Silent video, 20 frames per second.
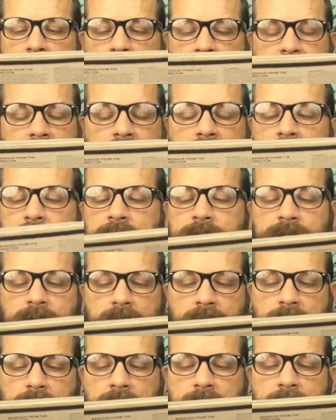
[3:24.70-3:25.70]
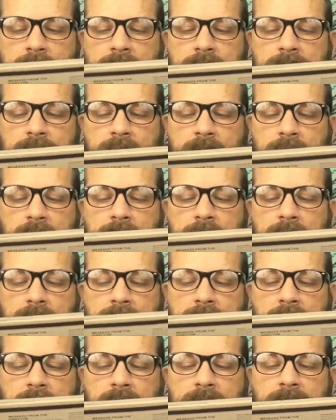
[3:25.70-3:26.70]
It's a glacier. In
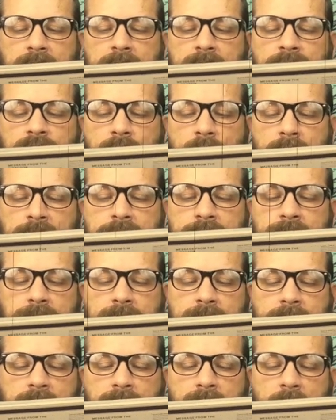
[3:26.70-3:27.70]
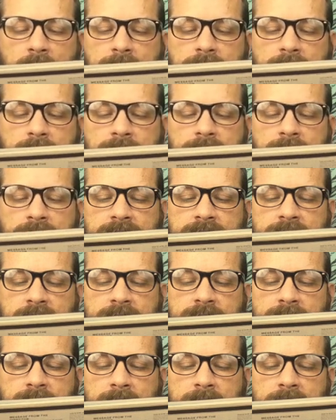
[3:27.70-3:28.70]
negative 20-degree weather for
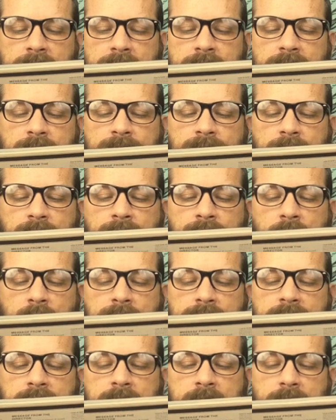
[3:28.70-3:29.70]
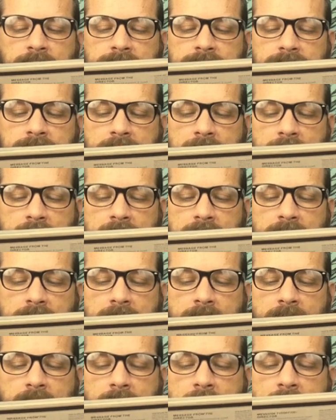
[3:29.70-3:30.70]
6 weeks for 14 hours a day.
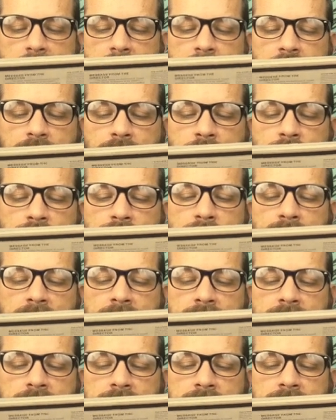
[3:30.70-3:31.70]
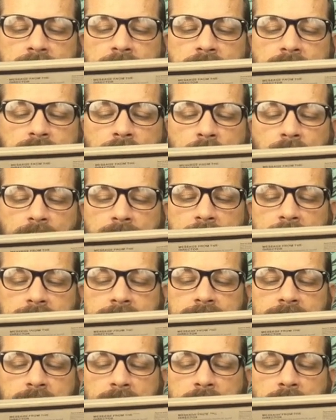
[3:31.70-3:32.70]
The Norwegians told
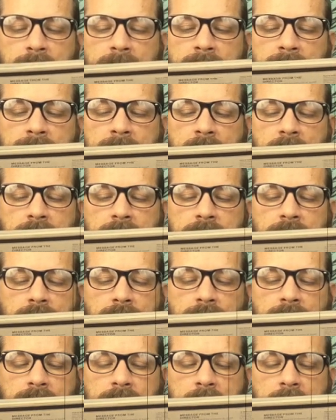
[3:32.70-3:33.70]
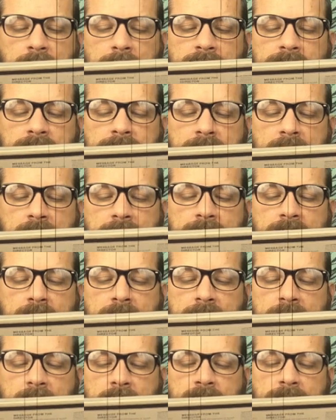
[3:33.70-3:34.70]
us the human body could not withstand
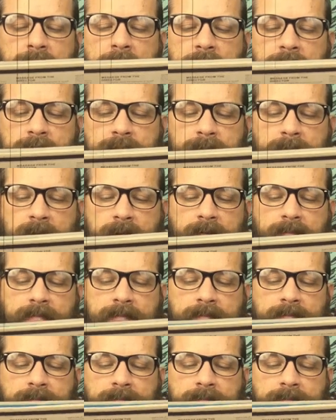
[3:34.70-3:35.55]
that kind of punishment.